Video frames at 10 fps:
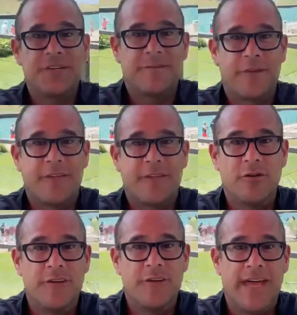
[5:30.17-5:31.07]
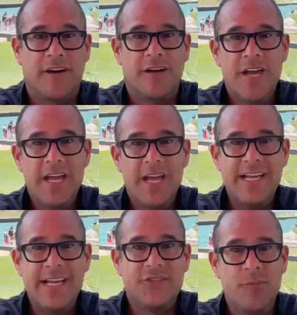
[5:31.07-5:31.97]
For those of you that are in
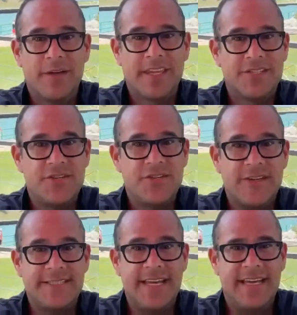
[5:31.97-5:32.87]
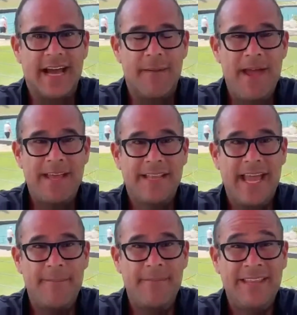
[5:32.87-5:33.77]
Zoom with us, you can see I'm
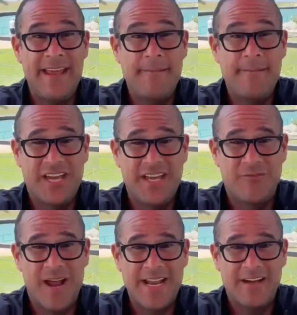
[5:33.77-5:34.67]
in Lake Michigan right now.